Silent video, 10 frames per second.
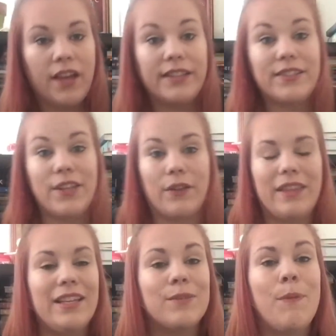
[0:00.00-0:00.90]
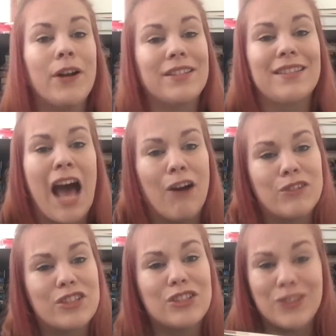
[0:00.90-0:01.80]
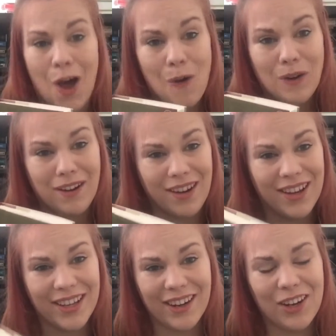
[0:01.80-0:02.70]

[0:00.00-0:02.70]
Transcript: So these books sound so good.